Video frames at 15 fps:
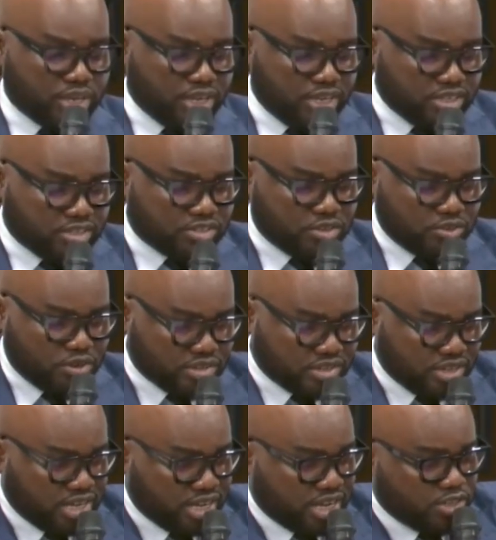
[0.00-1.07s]
looking
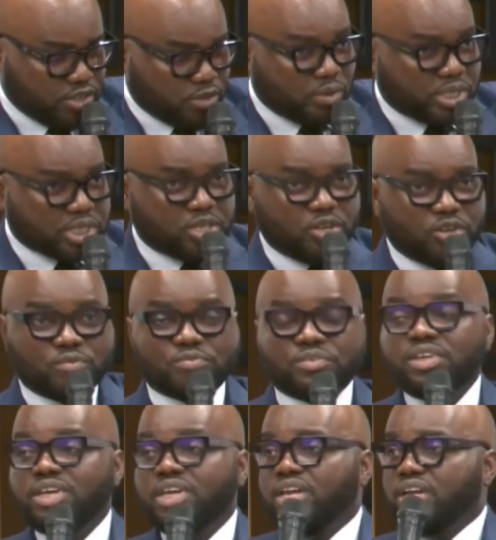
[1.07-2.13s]
seriously at the question
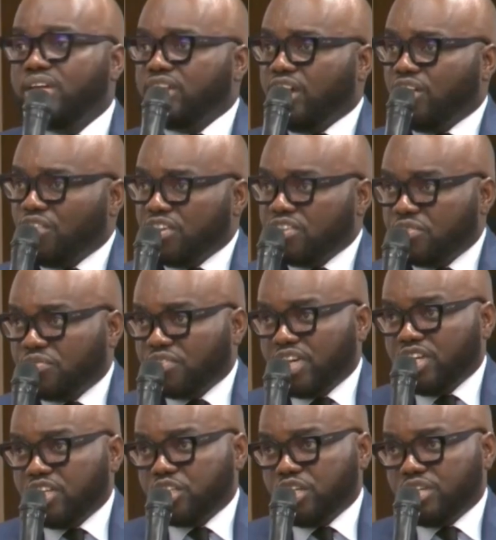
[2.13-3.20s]
of
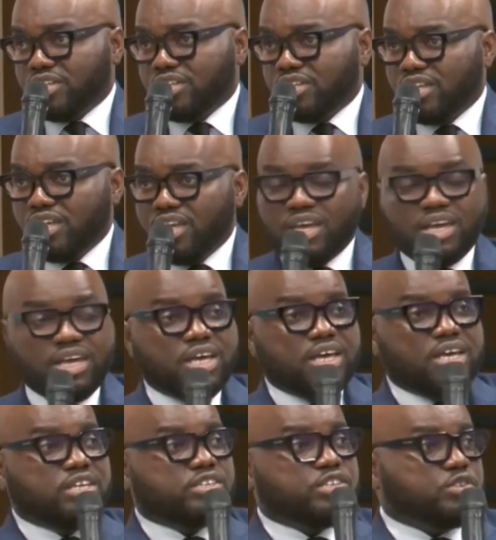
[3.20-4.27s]
diversification.
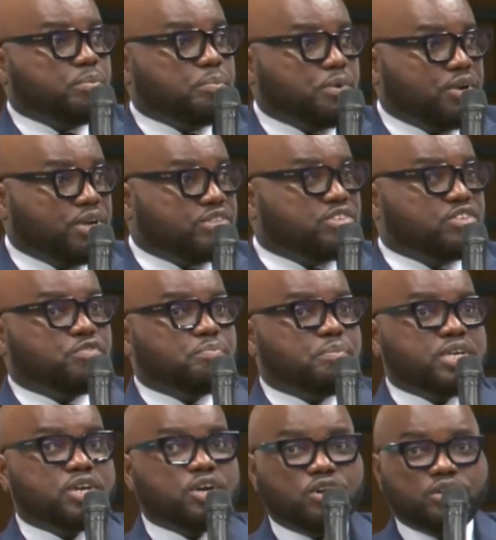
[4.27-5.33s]
It is
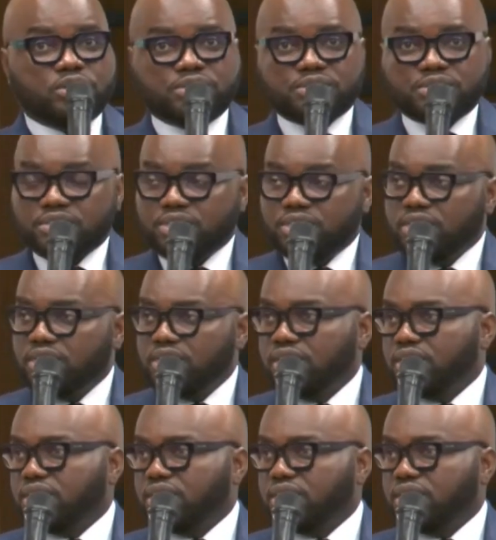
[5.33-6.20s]
imperative because